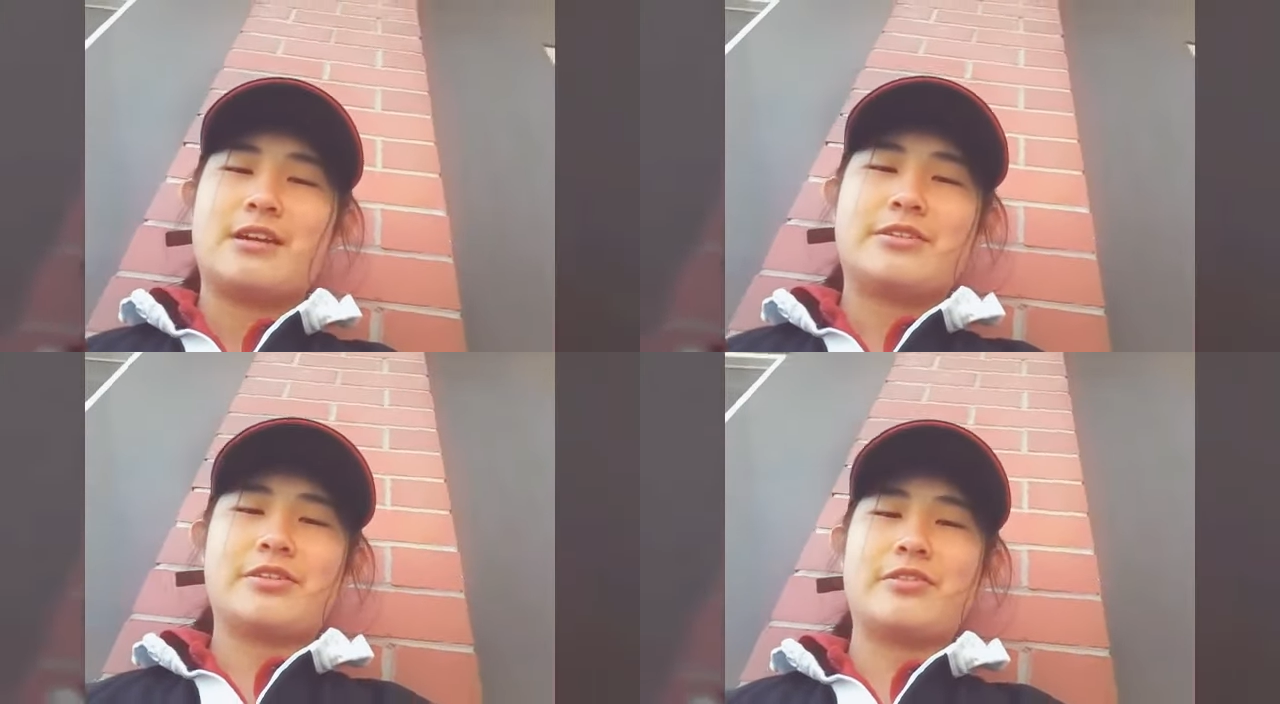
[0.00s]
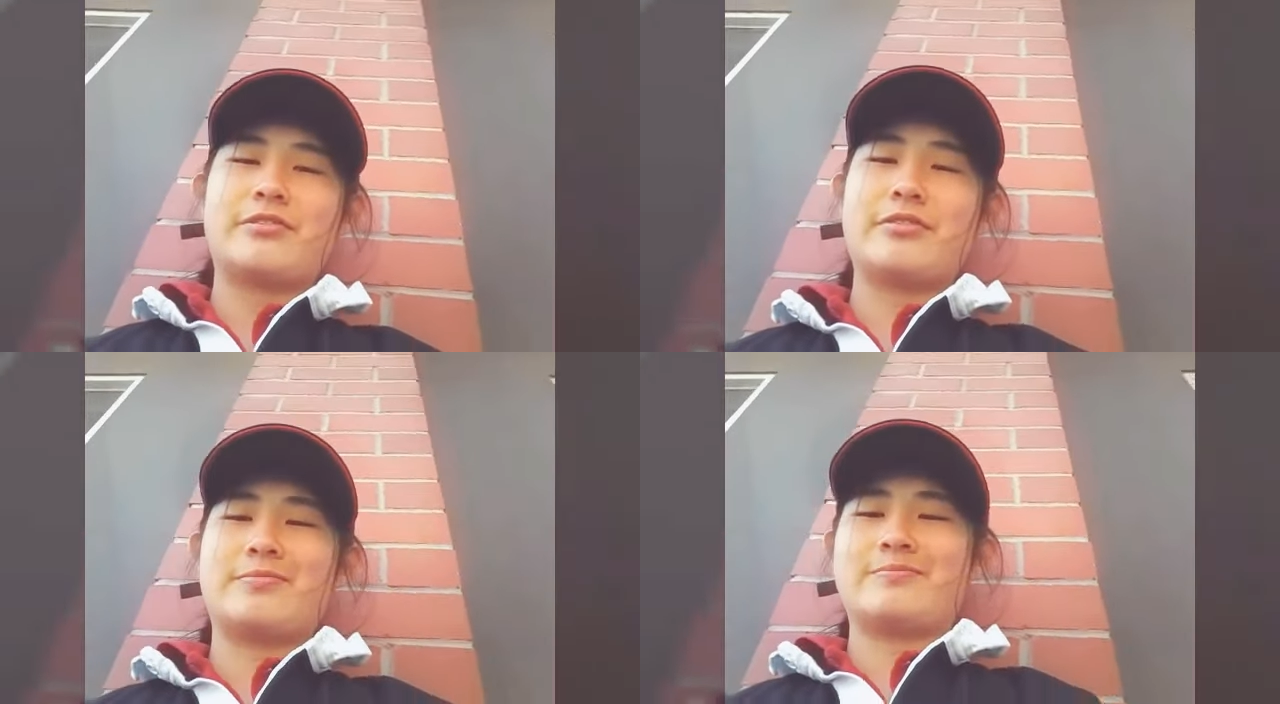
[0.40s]

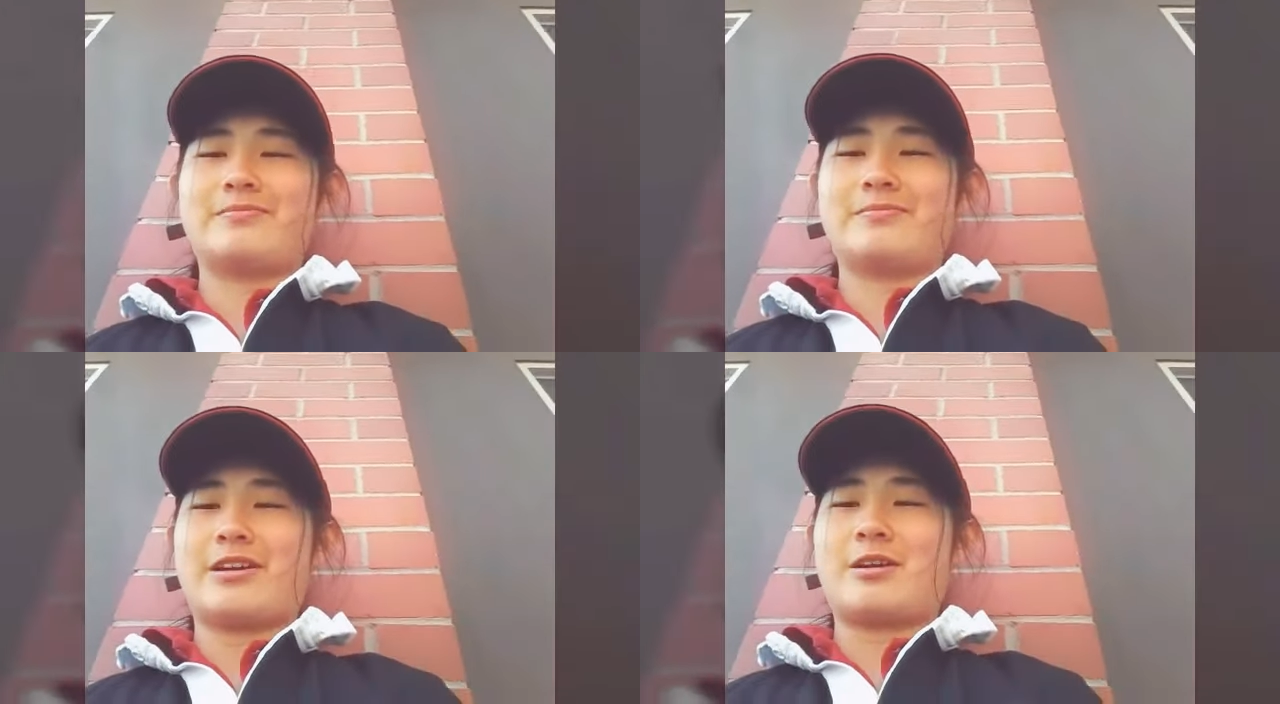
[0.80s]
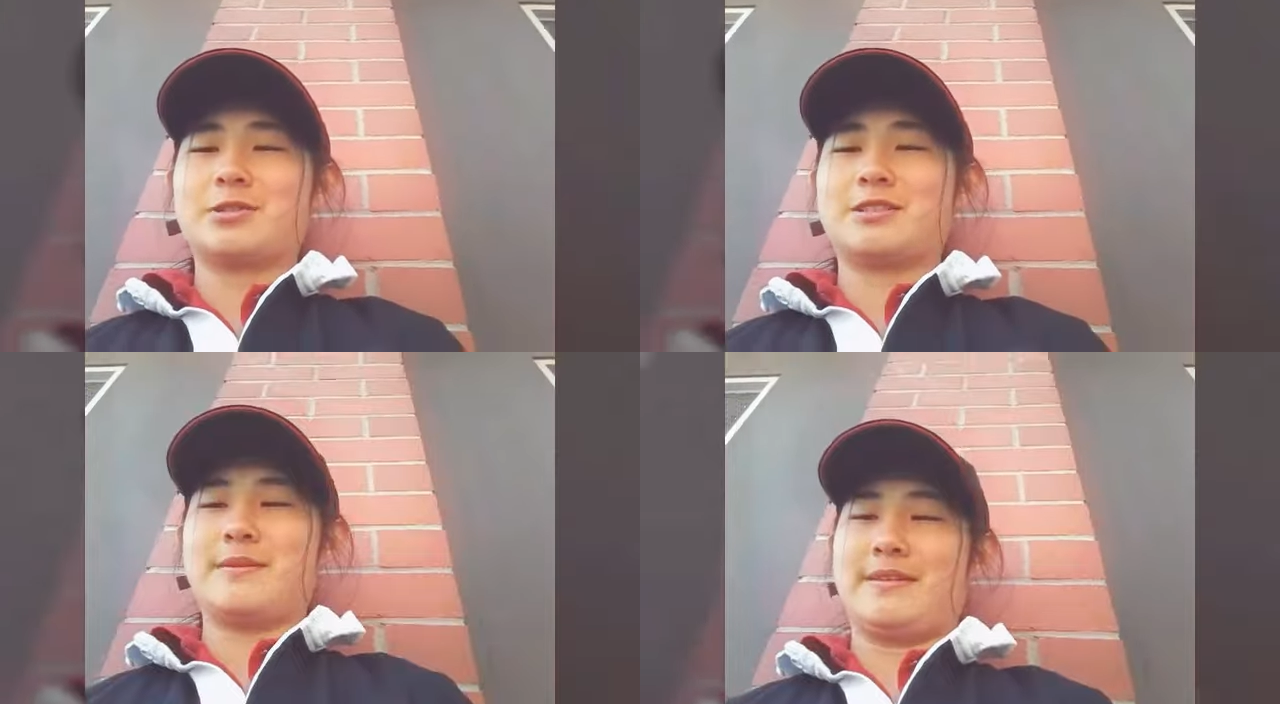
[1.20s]
to
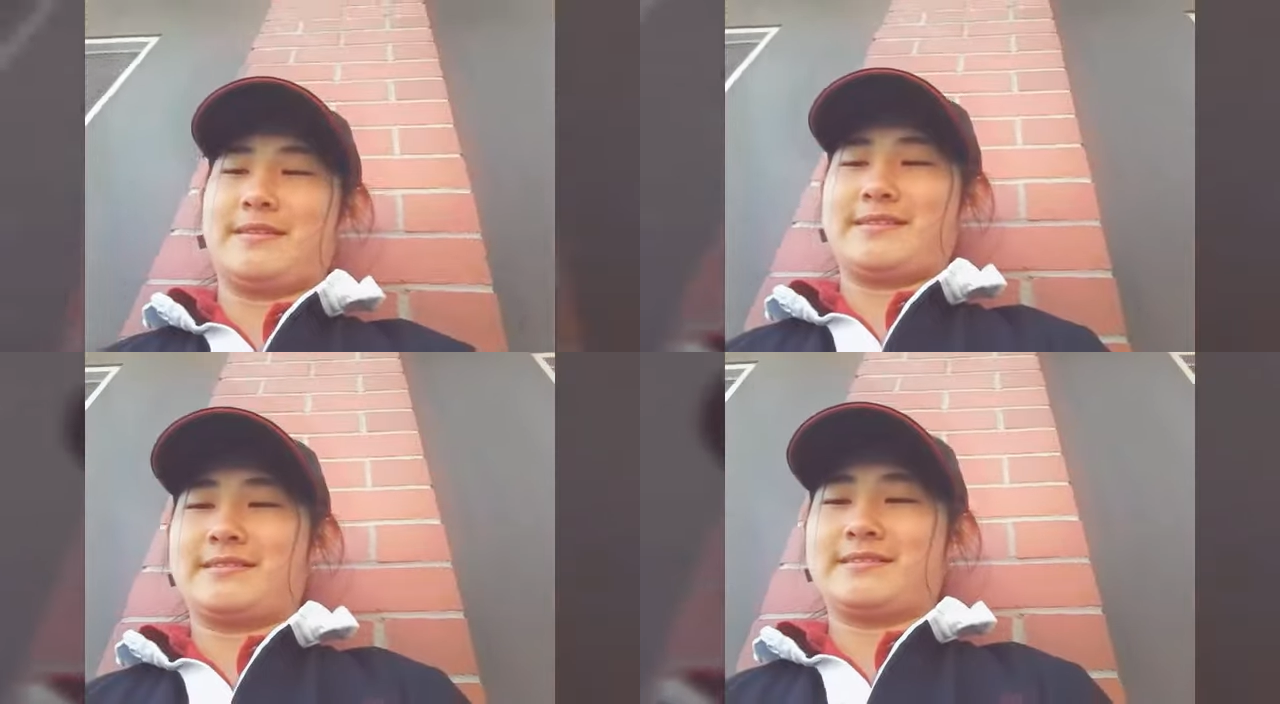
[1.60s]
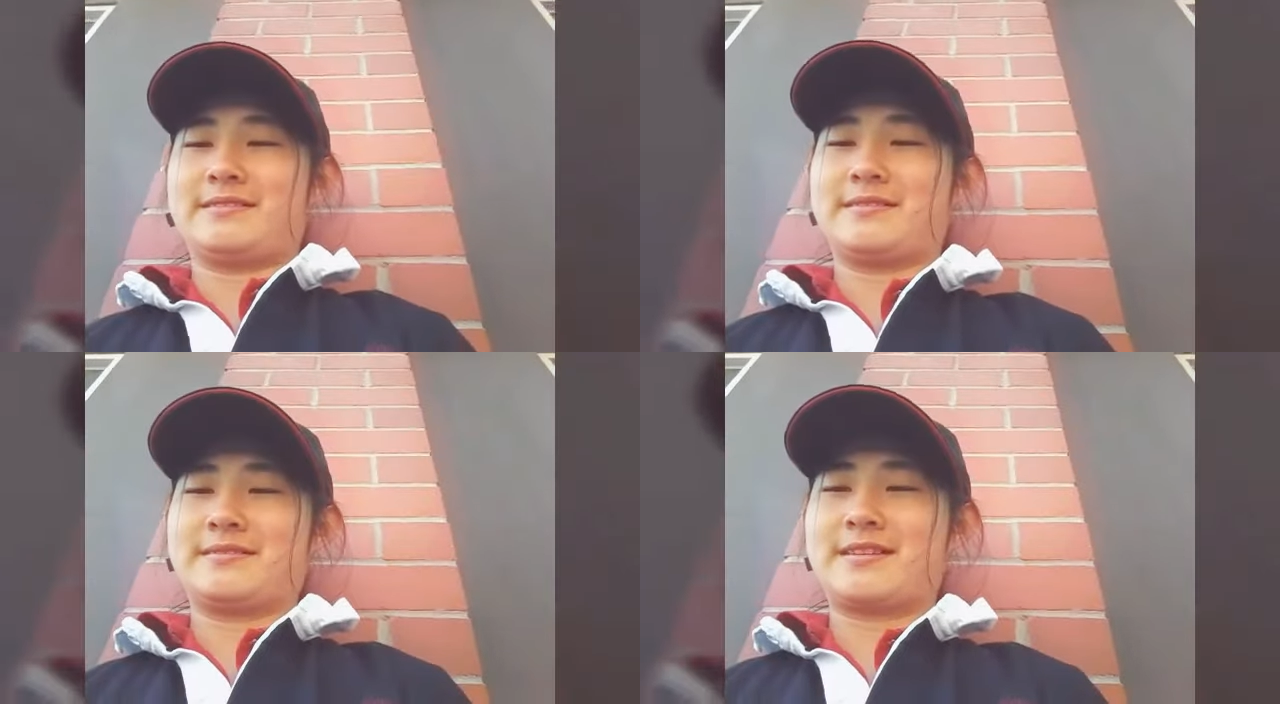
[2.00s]
Ultimate,
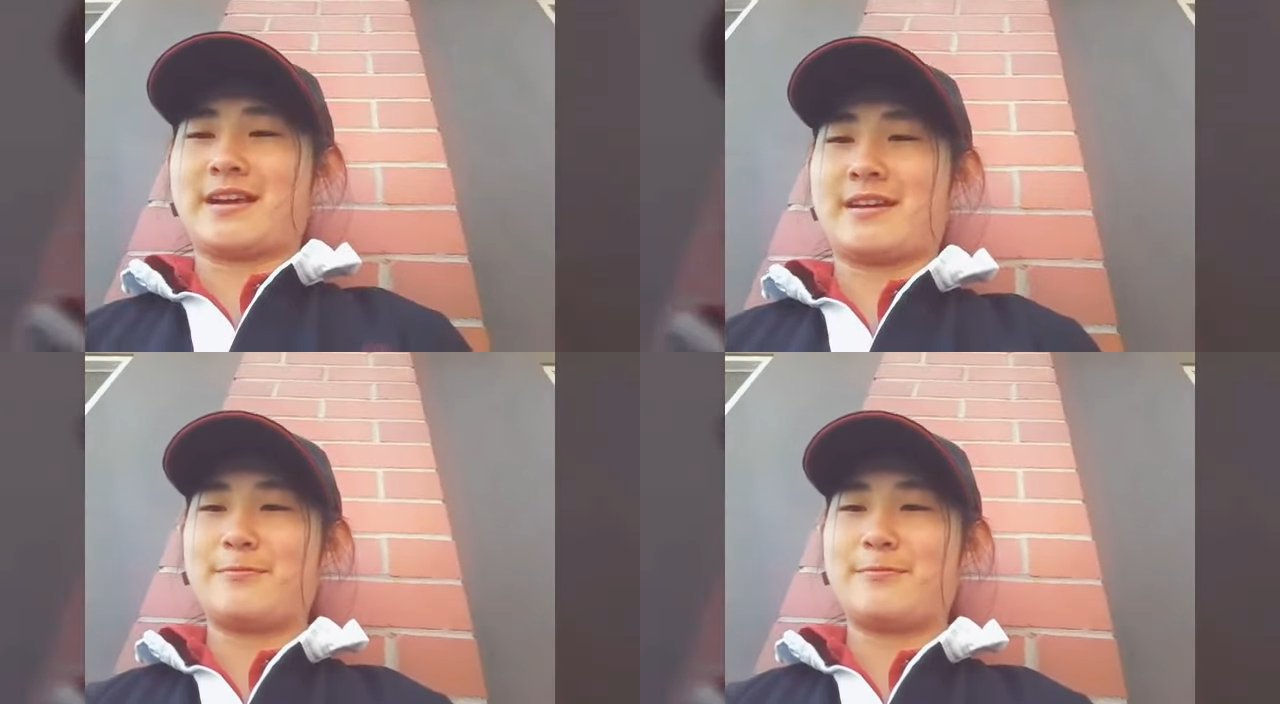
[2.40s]
and yeah,